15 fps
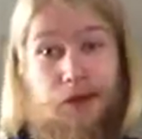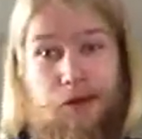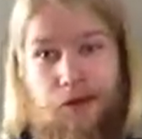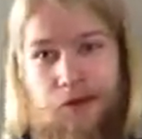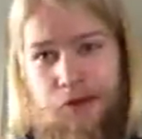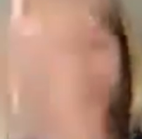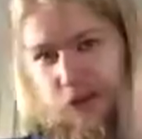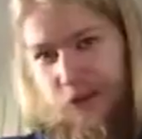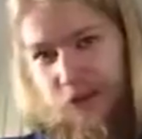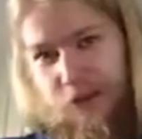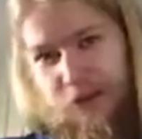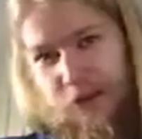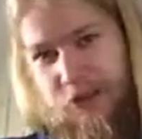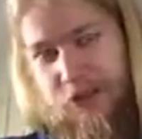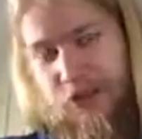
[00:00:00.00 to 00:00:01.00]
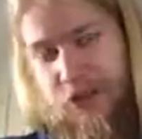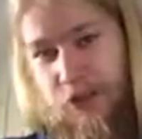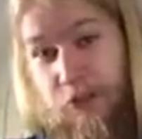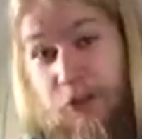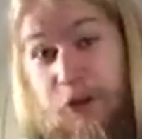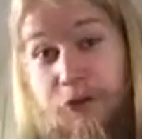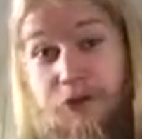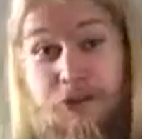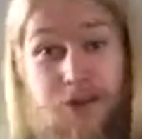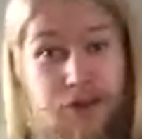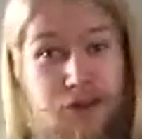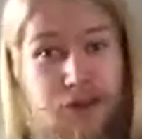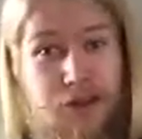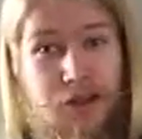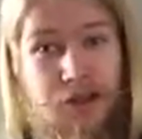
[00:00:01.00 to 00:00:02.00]
Hello ladies and gentlemen,
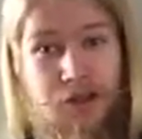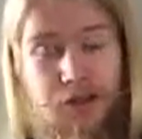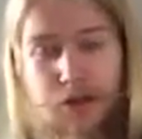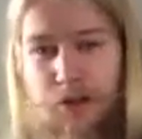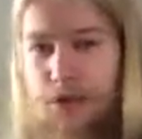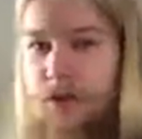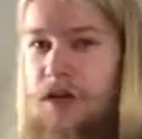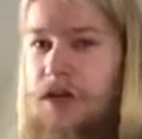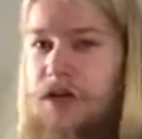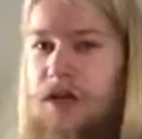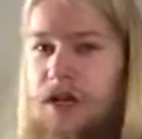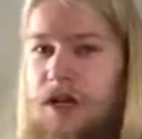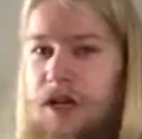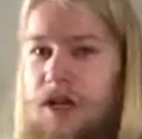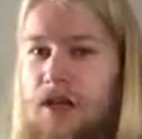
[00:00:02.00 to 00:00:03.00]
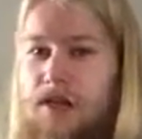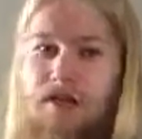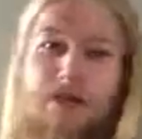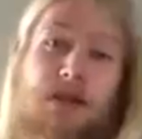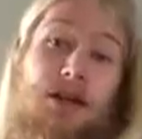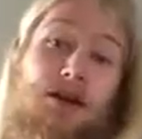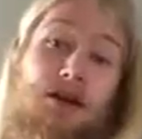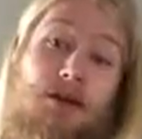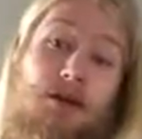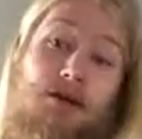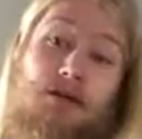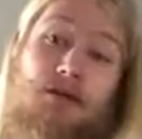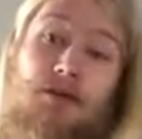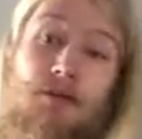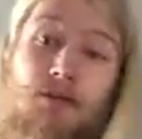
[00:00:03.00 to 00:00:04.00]
Visi here with a
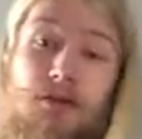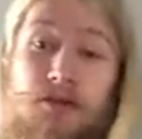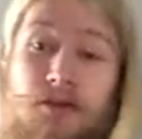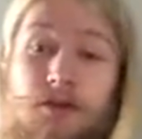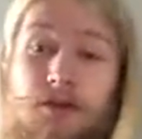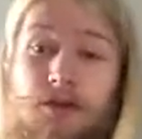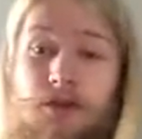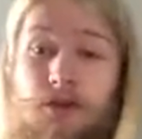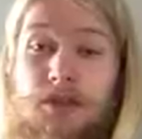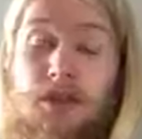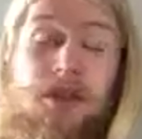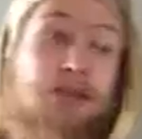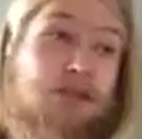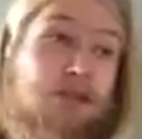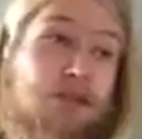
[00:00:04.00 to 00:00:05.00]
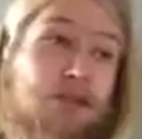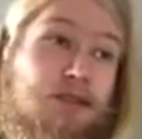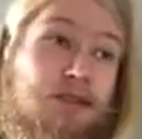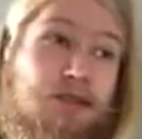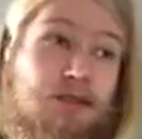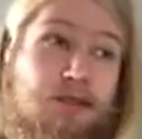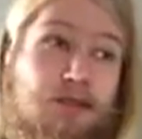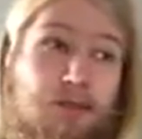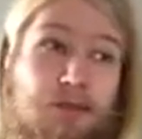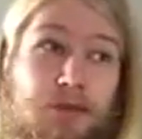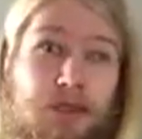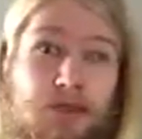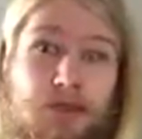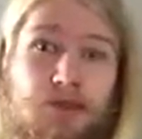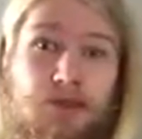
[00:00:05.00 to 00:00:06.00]
video. Yes,
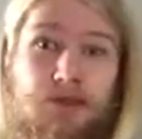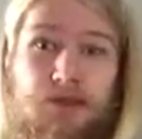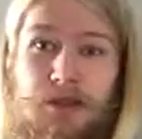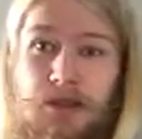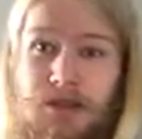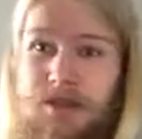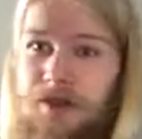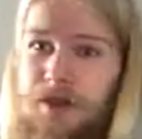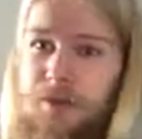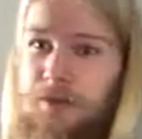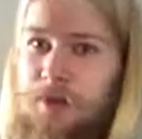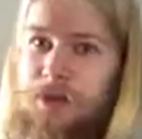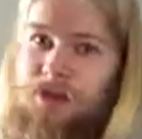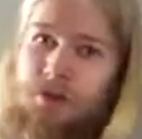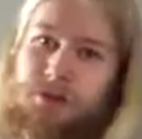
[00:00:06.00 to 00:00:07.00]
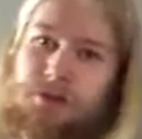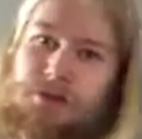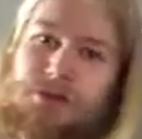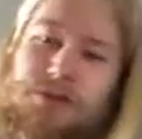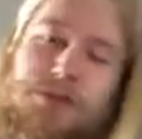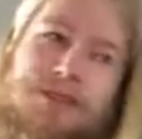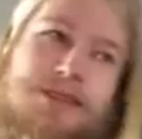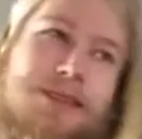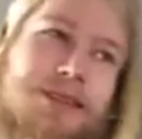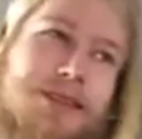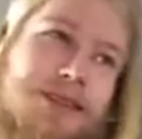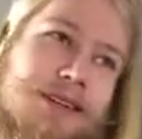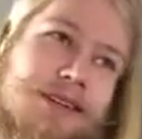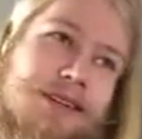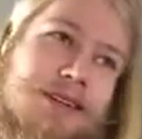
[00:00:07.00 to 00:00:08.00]
because I still make those.
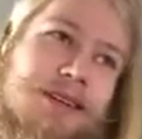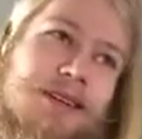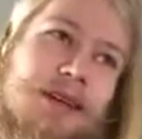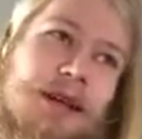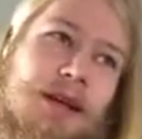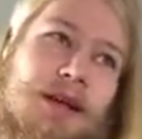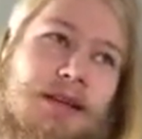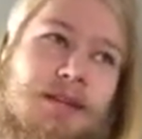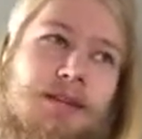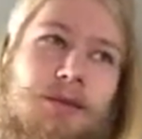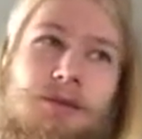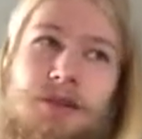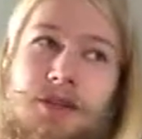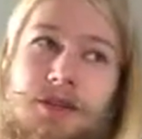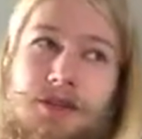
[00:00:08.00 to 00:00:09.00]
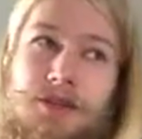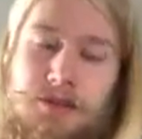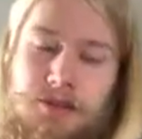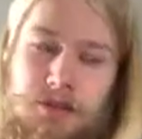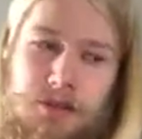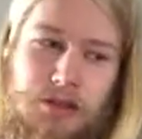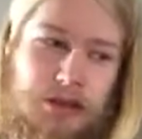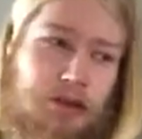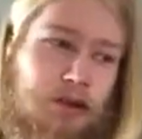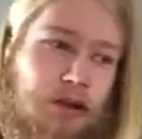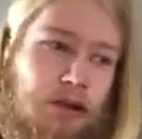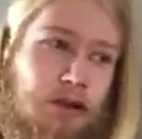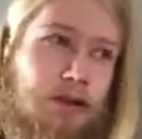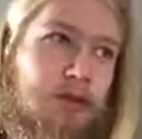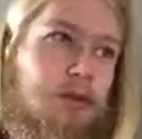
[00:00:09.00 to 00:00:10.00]
I guess I'm not in
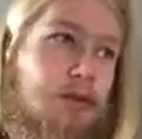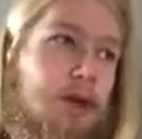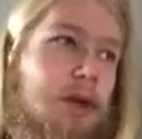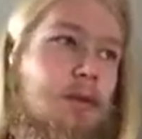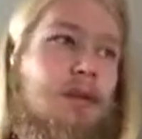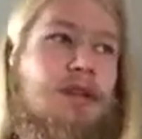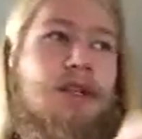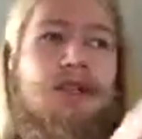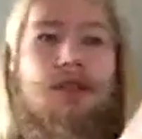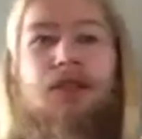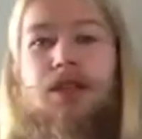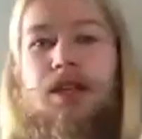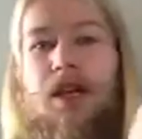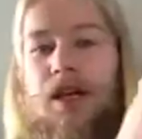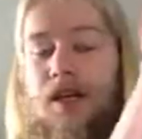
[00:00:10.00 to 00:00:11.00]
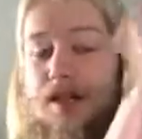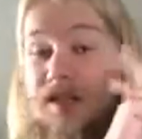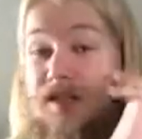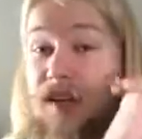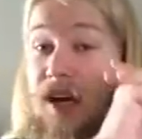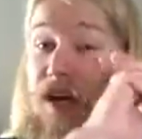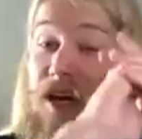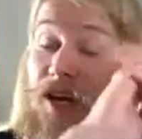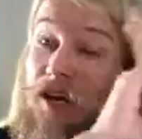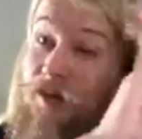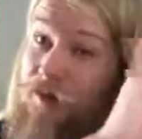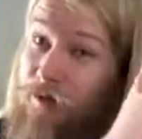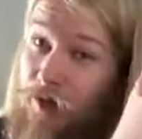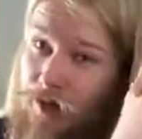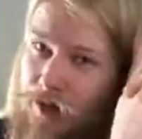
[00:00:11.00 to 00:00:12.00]
long hibernation as I
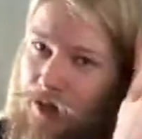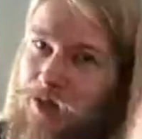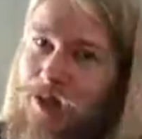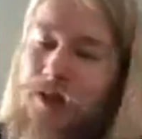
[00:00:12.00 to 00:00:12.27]
have been.